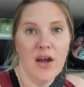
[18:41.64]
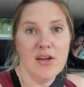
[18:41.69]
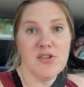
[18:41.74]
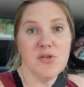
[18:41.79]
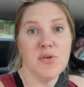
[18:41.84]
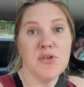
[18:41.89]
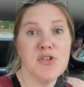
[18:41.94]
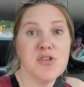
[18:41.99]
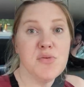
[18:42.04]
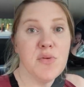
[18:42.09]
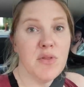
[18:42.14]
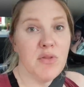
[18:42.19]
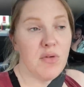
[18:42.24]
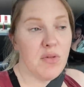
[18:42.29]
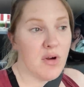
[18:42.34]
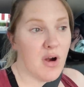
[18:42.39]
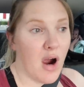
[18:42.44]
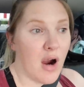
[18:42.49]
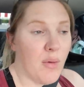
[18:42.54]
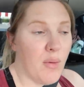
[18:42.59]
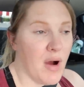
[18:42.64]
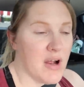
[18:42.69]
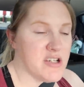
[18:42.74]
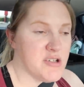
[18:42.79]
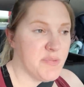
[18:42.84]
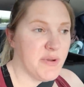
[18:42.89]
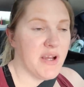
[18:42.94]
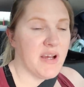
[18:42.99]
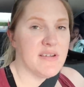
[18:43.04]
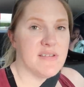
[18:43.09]
right, so we just went through the car
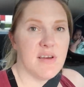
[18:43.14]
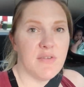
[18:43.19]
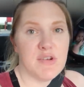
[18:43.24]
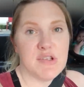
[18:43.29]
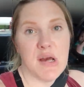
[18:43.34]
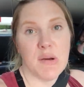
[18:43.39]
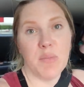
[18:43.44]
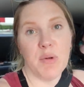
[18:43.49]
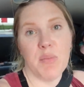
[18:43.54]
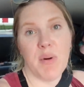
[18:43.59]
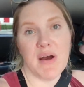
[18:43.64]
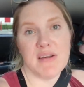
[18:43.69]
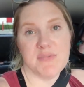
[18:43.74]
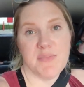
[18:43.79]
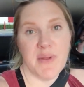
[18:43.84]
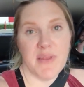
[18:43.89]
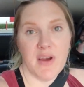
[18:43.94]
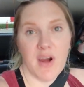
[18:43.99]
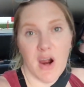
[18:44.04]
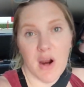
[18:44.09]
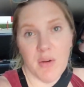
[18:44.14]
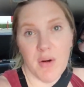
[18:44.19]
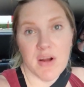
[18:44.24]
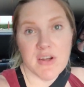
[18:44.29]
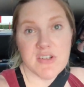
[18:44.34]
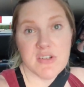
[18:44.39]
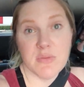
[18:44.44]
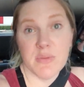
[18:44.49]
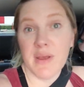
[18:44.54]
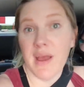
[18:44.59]
wash because every time we pass by the car
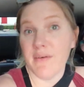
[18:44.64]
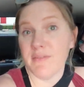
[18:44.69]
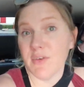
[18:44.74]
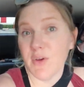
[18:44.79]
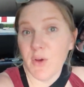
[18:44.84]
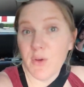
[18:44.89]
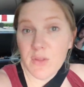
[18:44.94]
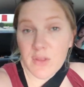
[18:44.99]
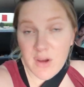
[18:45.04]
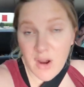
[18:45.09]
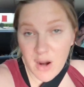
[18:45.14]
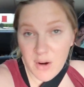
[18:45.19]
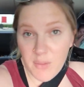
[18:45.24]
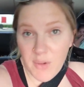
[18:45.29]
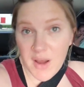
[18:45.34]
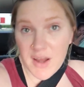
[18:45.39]
wash, we have to go to the car